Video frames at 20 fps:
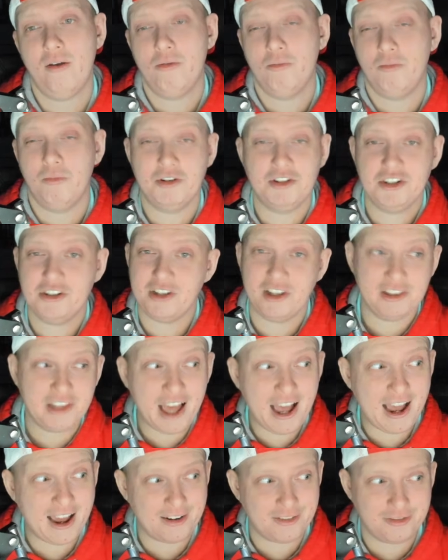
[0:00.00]
Which is a
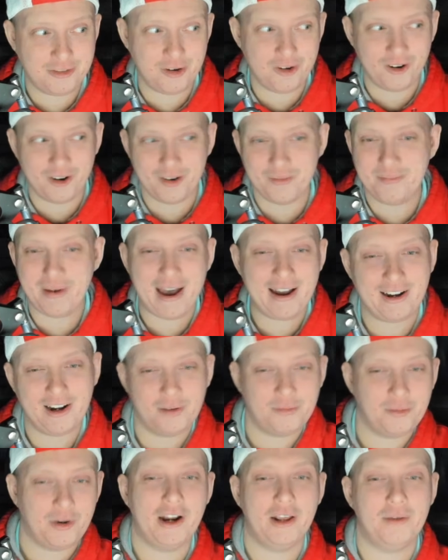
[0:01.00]
lot for a
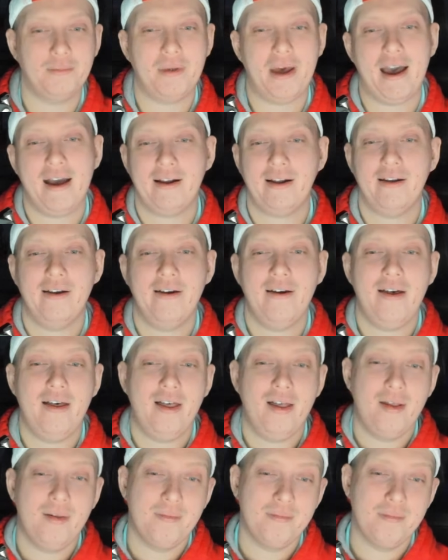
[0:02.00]
backup running back.
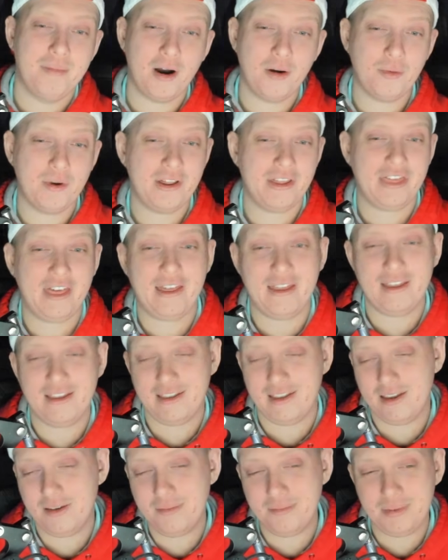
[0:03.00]
But with
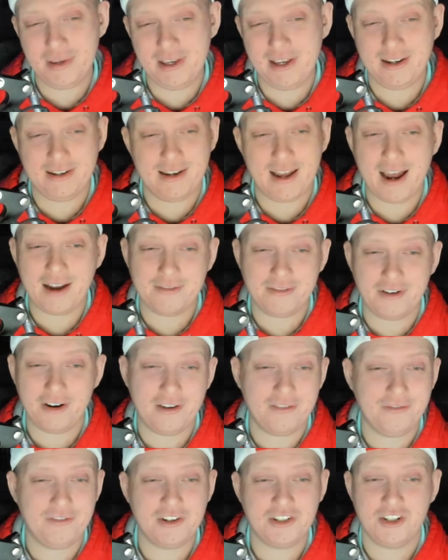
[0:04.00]
him being not
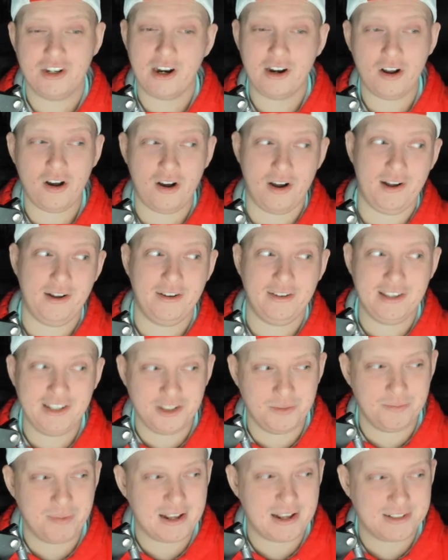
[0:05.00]
very efficient at all,
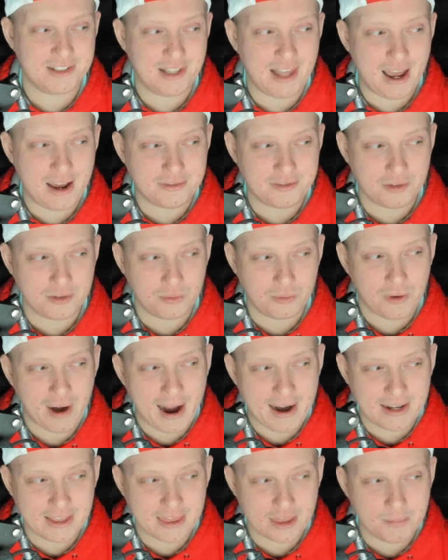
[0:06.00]
he's best left
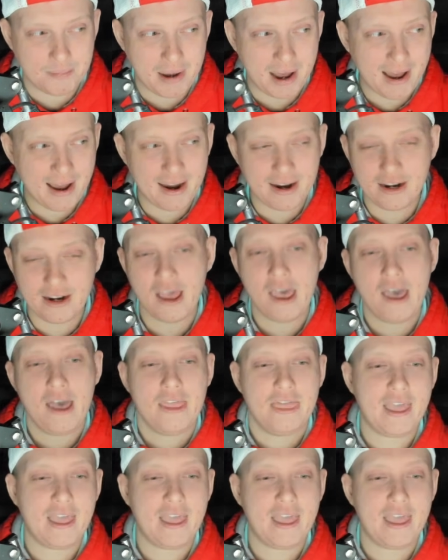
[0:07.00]
riding the pine.